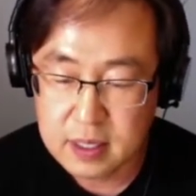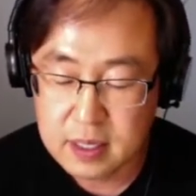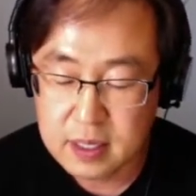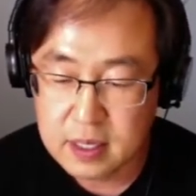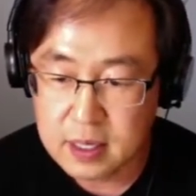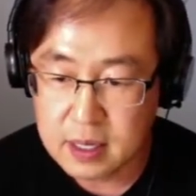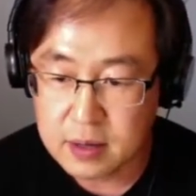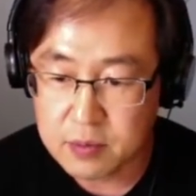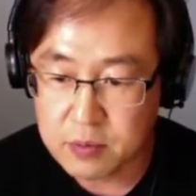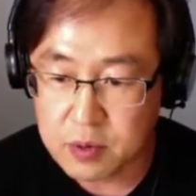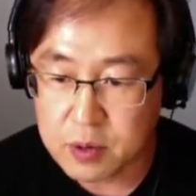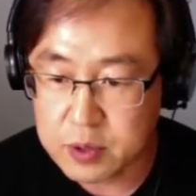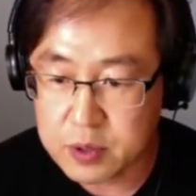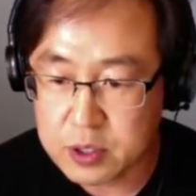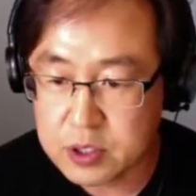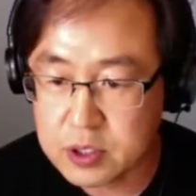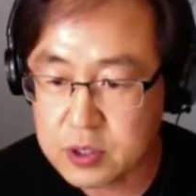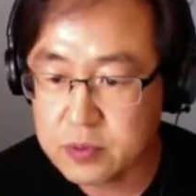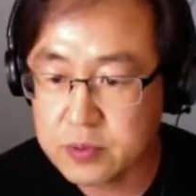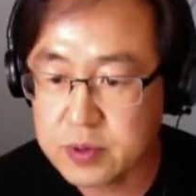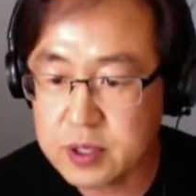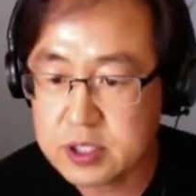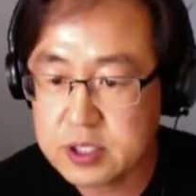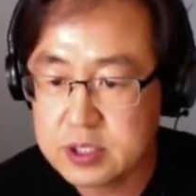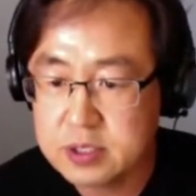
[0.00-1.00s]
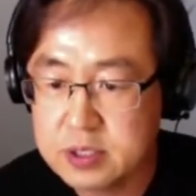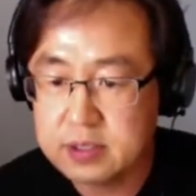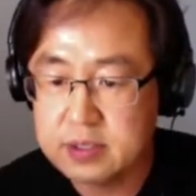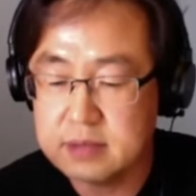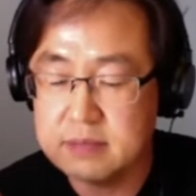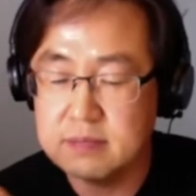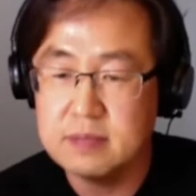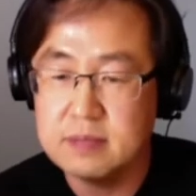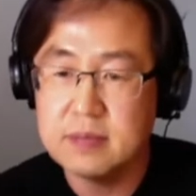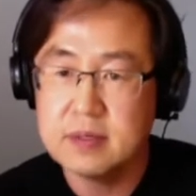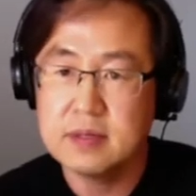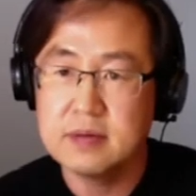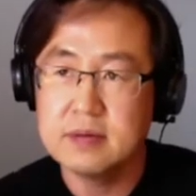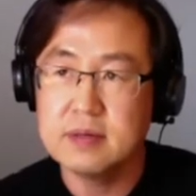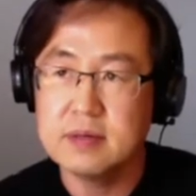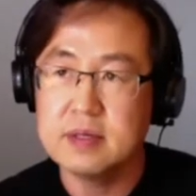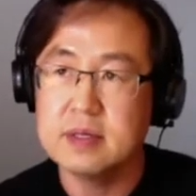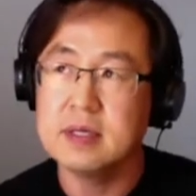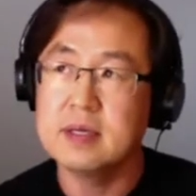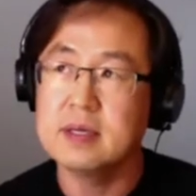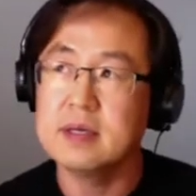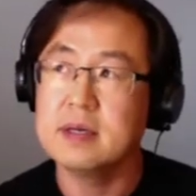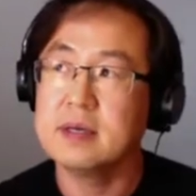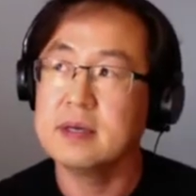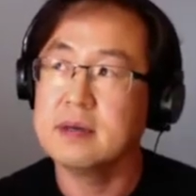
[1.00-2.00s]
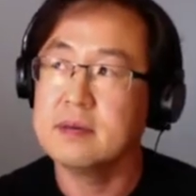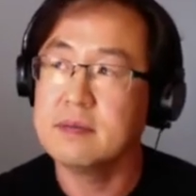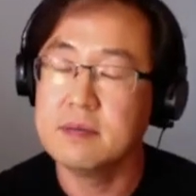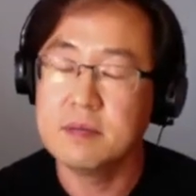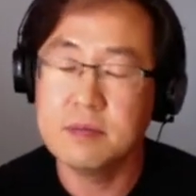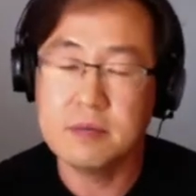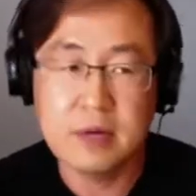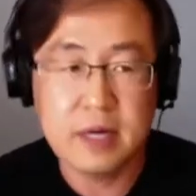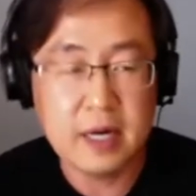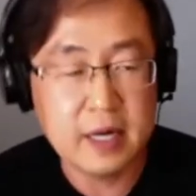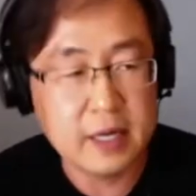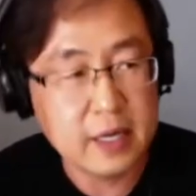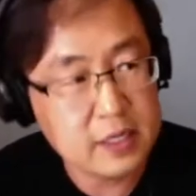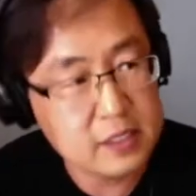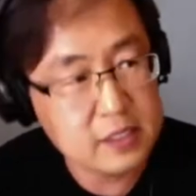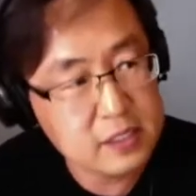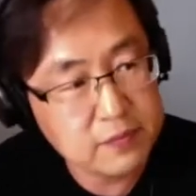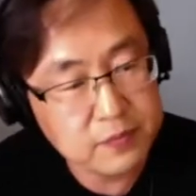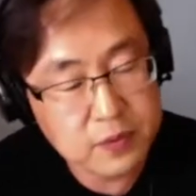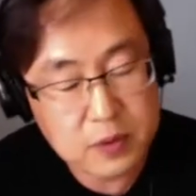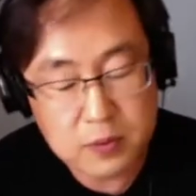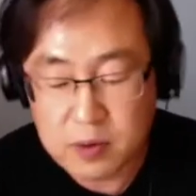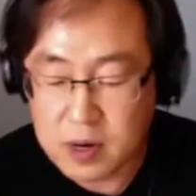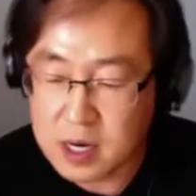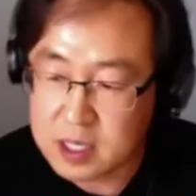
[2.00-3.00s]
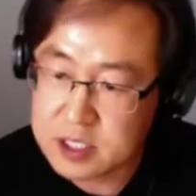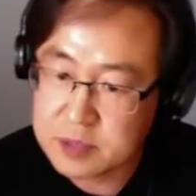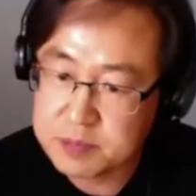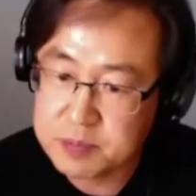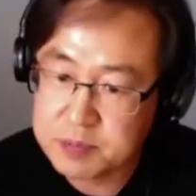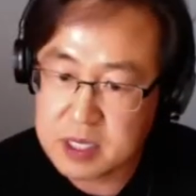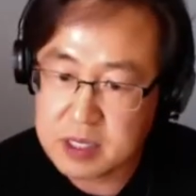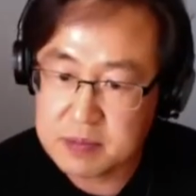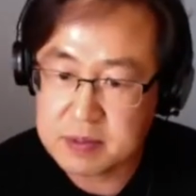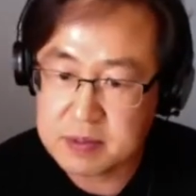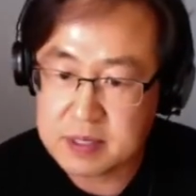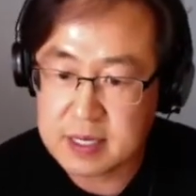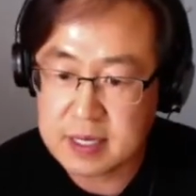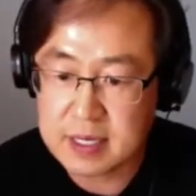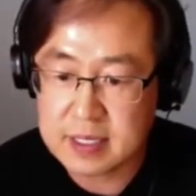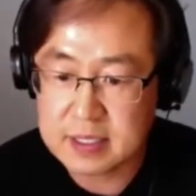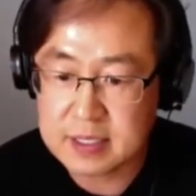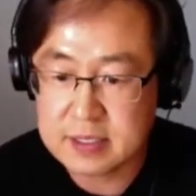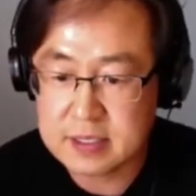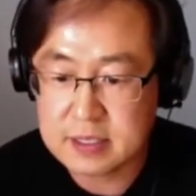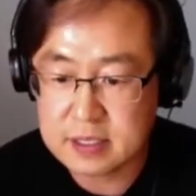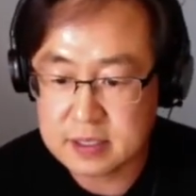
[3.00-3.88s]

And what we do is, I guess if you watch PBS,